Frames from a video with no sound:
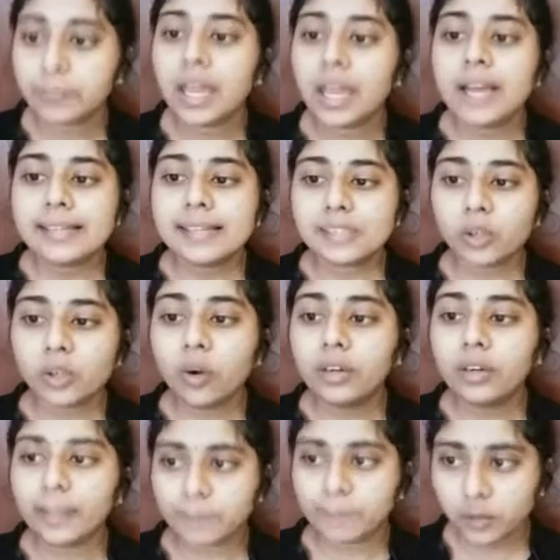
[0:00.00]
so
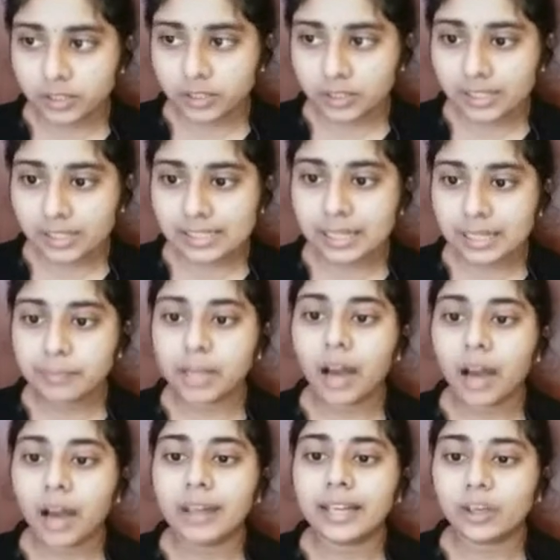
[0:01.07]
depository receipt are
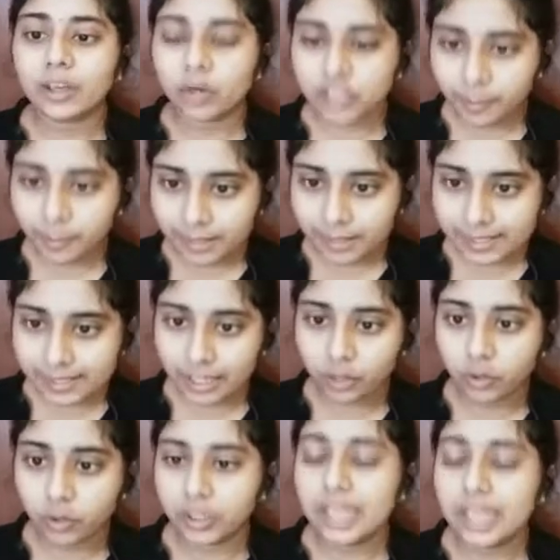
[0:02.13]
negotiable
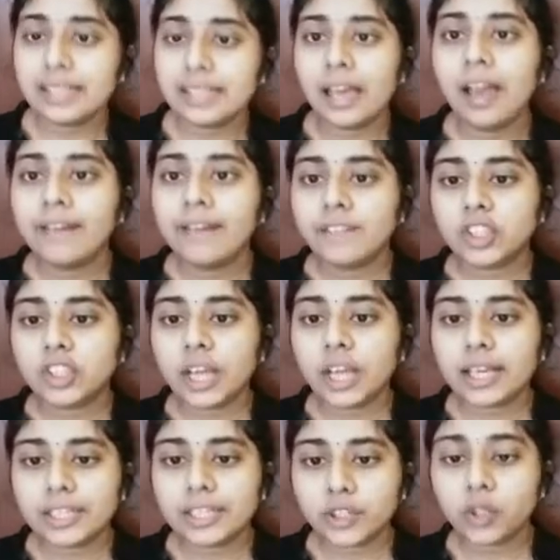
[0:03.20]
securities which are
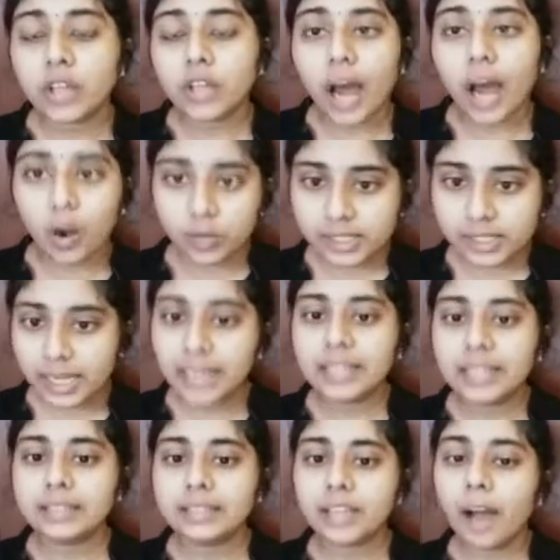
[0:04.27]
issued outside
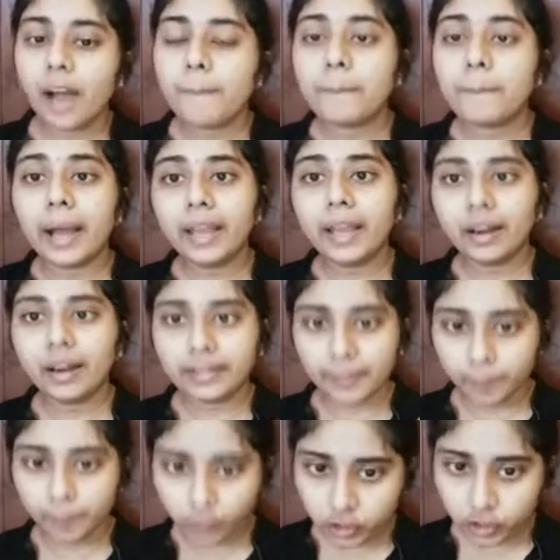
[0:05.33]
India by a
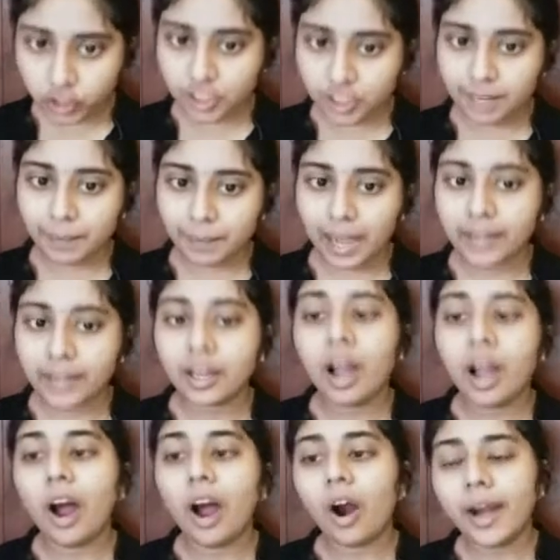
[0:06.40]
depository bank
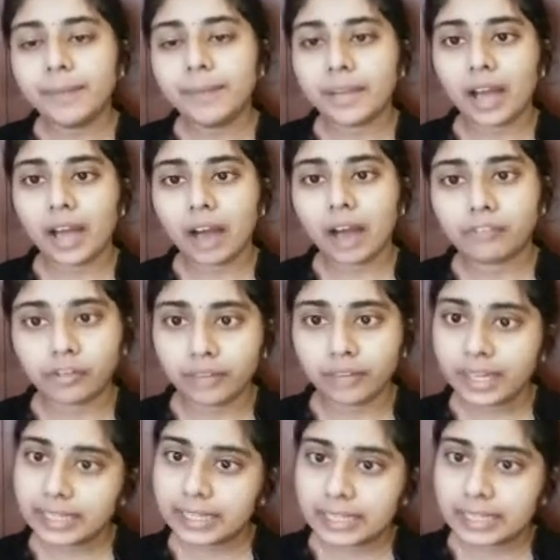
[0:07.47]
on behalf of an
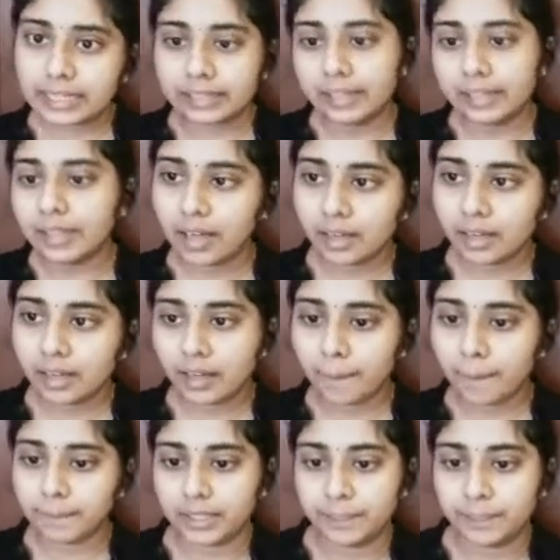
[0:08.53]
Indian company.
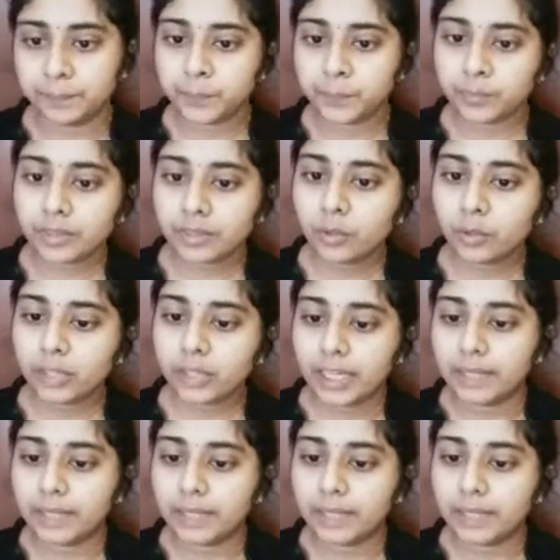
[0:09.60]
Okay,